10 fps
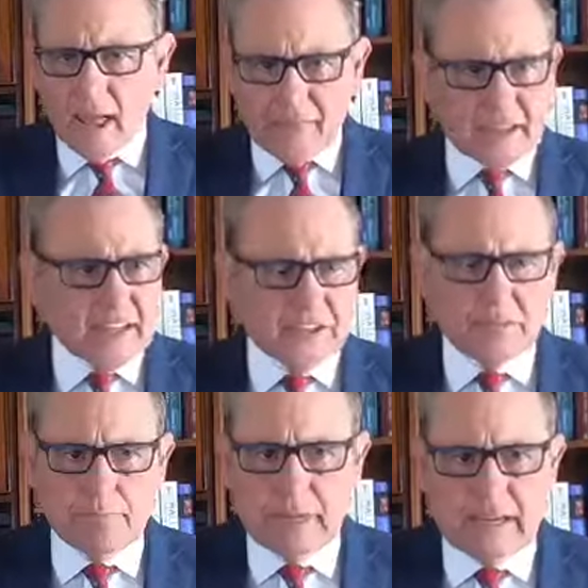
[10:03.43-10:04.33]
That
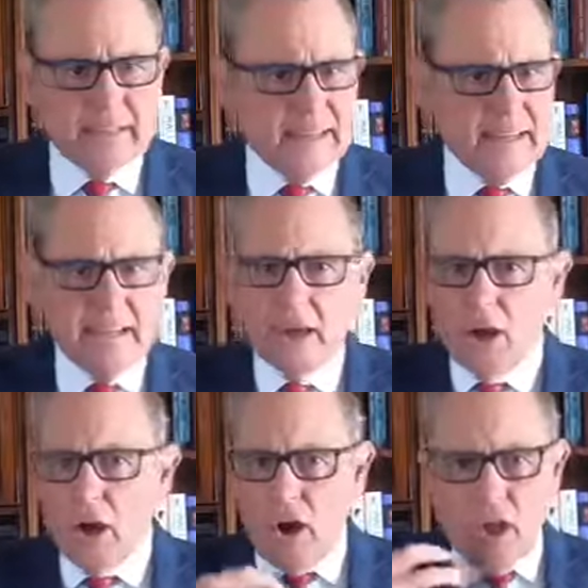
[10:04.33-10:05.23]
doesn't mean that he
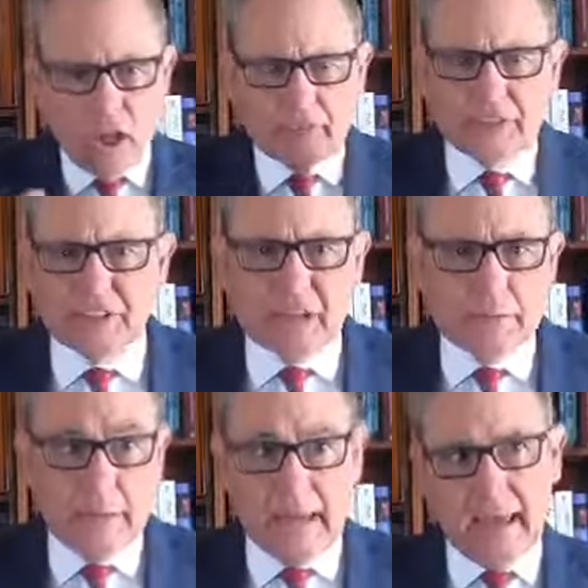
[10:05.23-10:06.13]
all of a
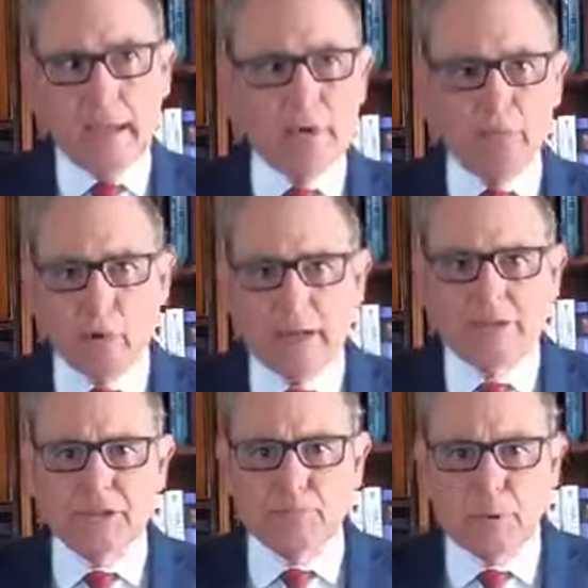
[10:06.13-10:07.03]
sudden became a
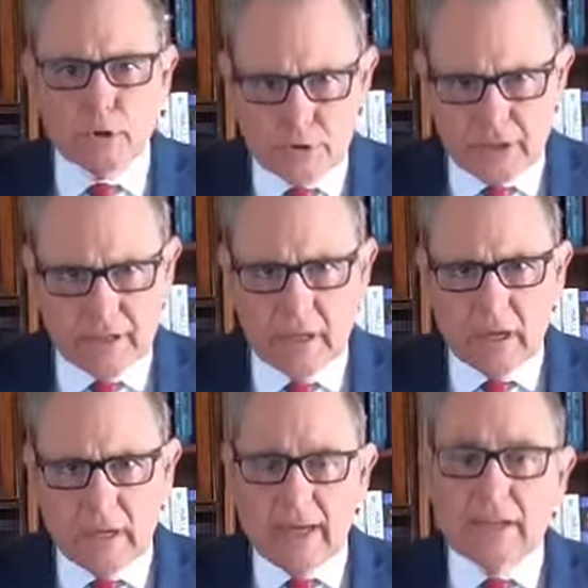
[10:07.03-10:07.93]
righteous person
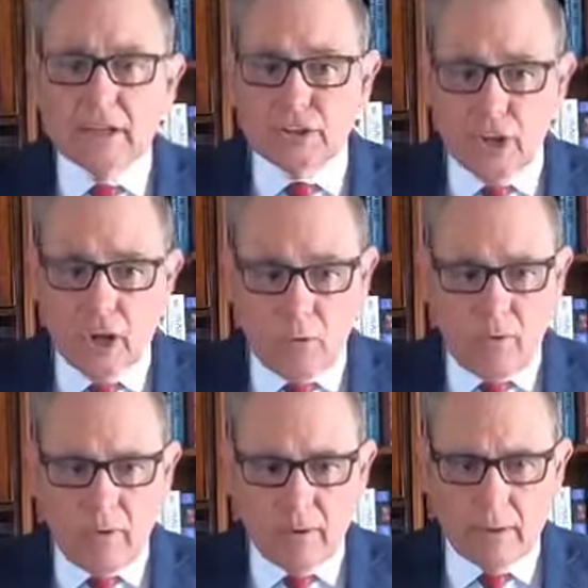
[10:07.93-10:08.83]
in his own.
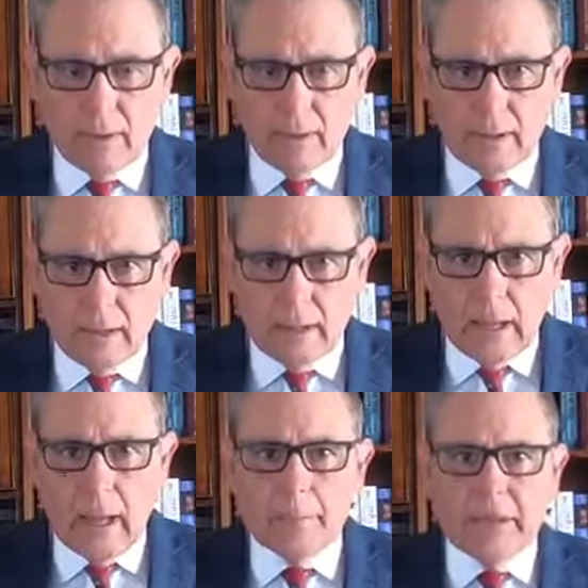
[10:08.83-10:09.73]

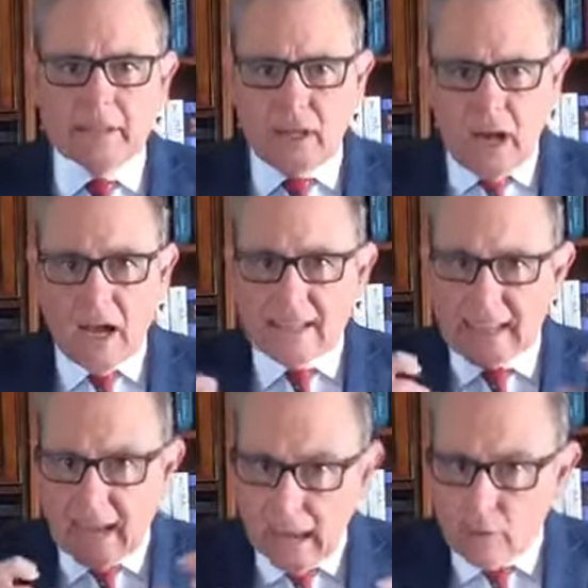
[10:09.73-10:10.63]
But God
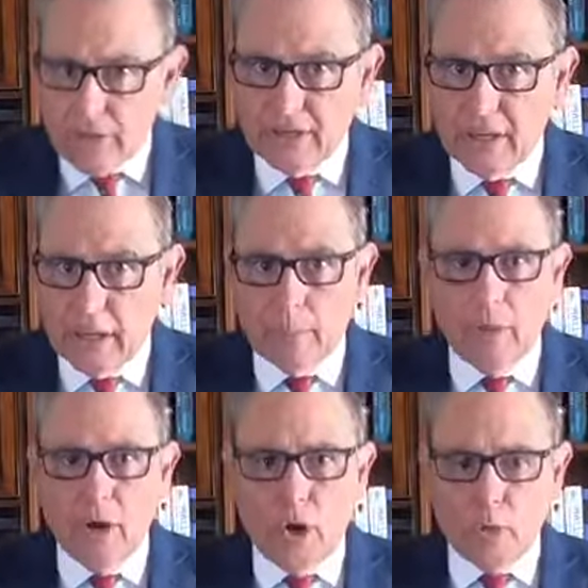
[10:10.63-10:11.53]
counted
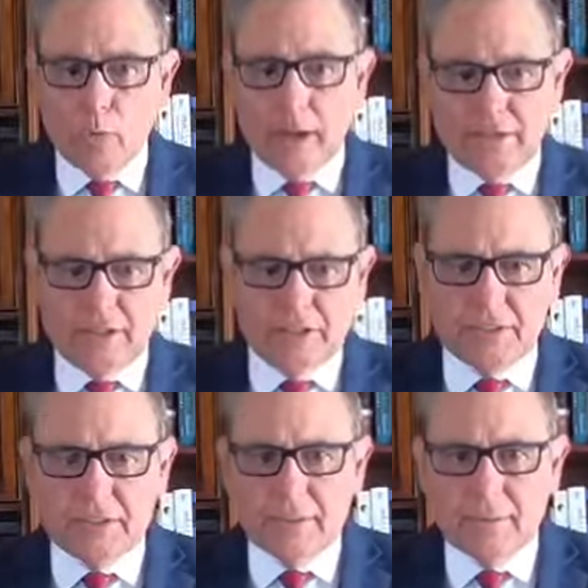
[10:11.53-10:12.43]
him
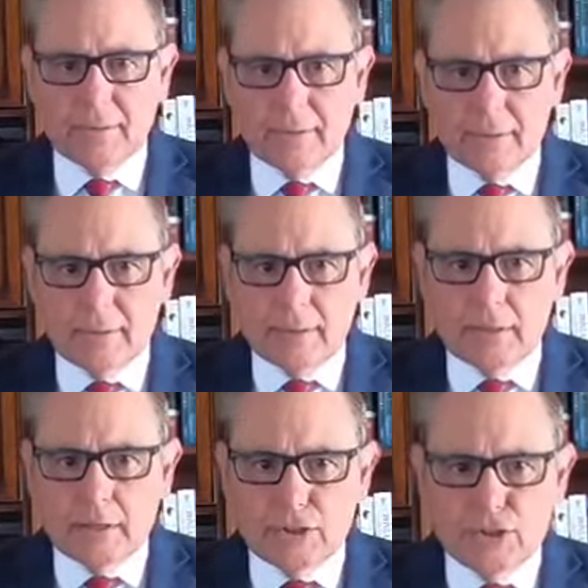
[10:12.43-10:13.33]
righteous.
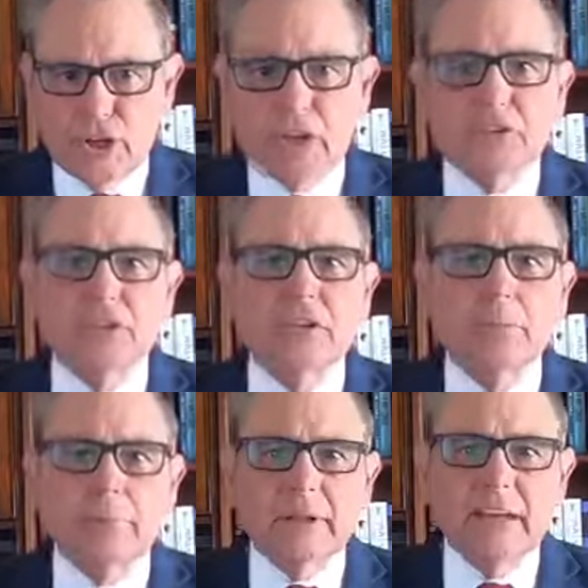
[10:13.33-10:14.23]
Just
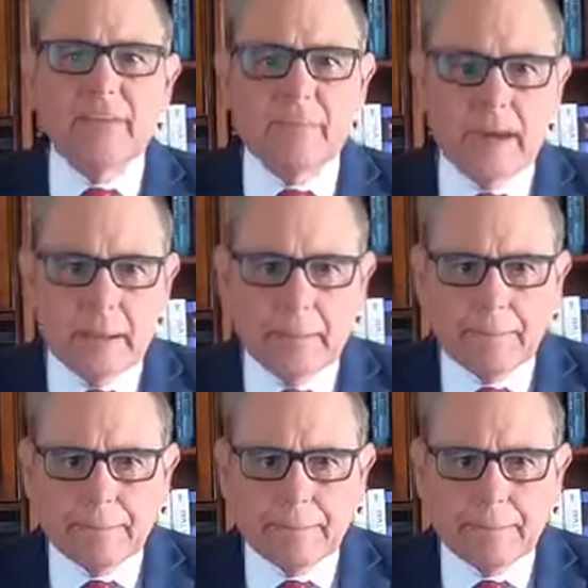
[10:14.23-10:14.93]
believe me.